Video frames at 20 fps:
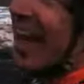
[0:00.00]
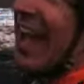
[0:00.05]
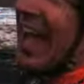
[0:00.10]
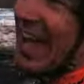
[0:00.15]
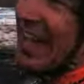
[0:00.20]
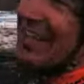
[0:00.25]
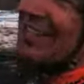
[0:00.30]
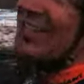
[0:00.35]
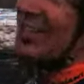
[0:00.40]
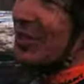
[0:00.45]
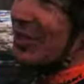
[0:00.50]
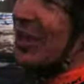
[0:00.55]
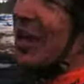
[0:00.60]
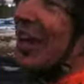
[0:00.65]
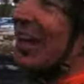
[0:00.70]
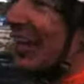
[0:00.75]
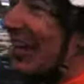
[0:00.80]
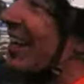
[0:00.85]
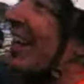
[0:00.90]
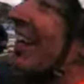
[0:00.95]
I had to.
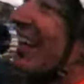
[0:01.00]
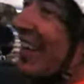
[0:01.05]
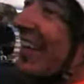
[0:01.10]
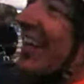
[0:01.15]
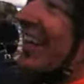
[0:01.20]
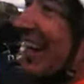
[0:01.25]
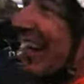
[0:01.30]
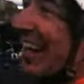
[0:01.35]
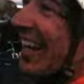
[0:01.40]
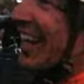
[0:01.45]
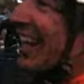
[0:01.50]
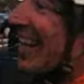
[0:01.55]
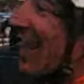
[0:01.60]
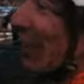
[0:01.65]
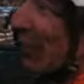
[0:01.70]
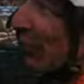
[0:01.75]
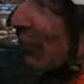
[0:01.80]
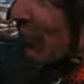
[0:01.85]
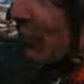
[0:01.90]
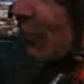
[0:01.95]

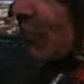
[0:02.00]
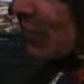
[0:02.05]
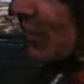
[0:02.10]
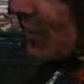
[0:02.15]
I figured